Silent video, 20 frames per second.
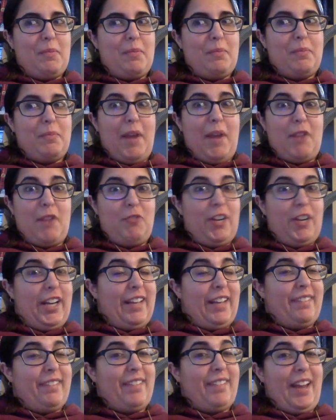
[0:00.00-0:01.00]
my
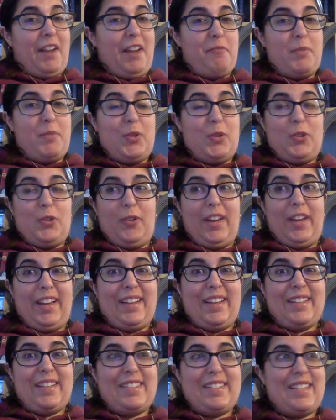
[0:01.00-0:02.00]
reading that I've been doing
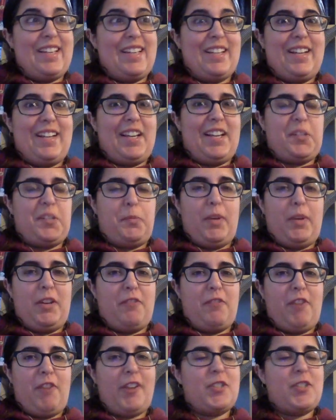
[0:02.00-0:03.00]
because it has
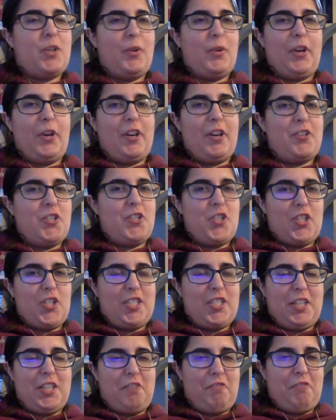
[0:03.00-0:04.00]
felt so good to
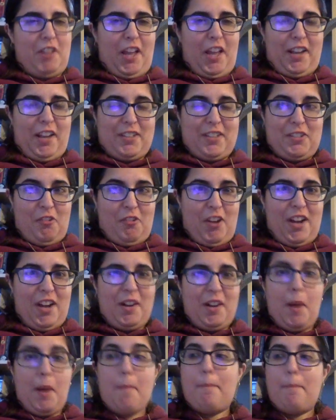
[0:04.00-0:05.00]
just sit, relax, and
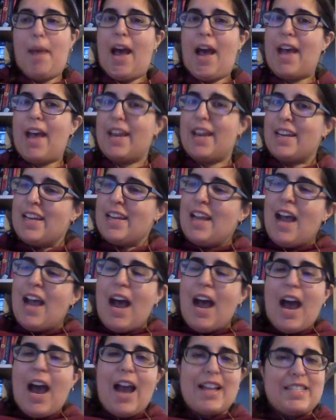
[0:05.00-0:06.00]
read. But
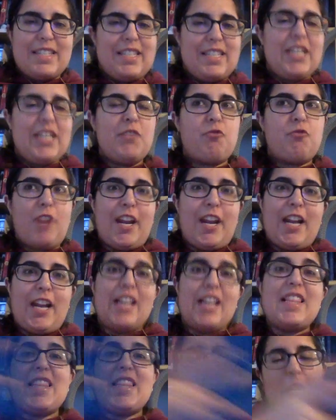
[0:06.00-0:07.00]
I did read
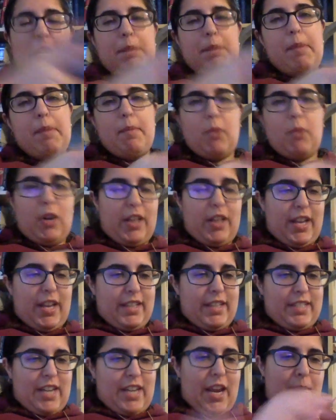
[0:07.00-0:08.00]
a little bit more
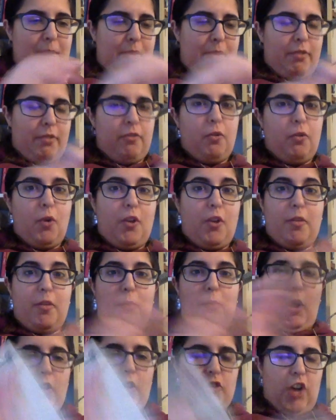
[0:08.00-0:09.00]
last night before the
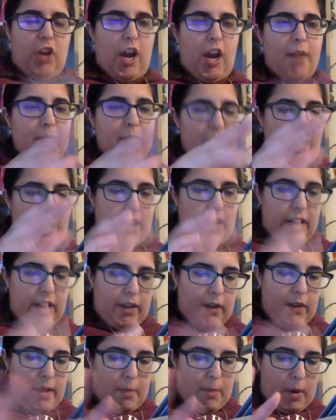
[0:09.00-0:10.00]
ball dropped, and
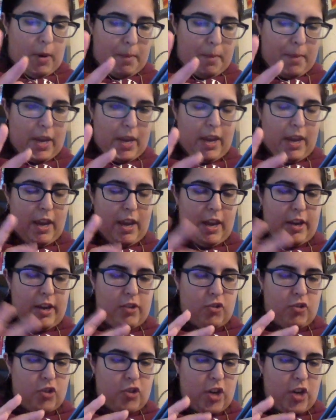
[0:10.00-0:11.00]
now I'm on
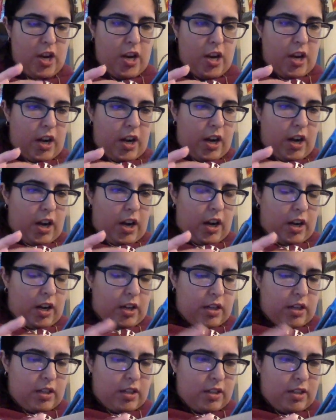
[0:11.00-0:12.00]
page,
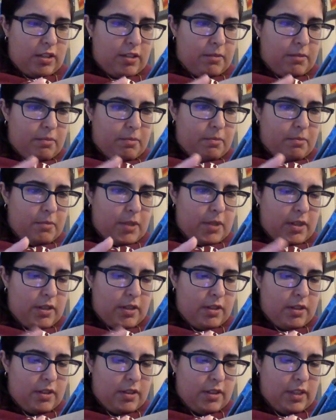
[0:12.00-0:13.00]

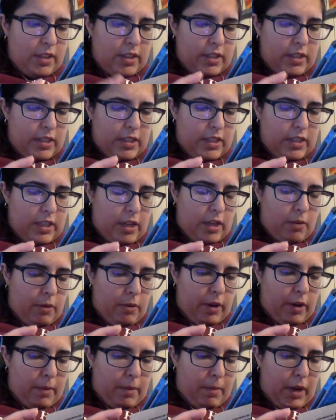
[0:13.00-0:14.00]
let's see,
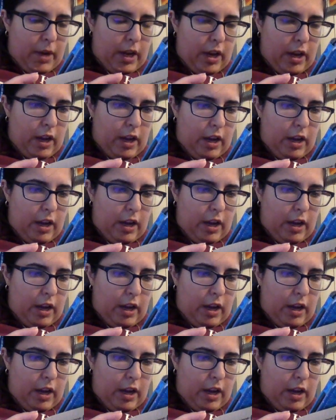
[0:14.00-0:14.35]
where am I at?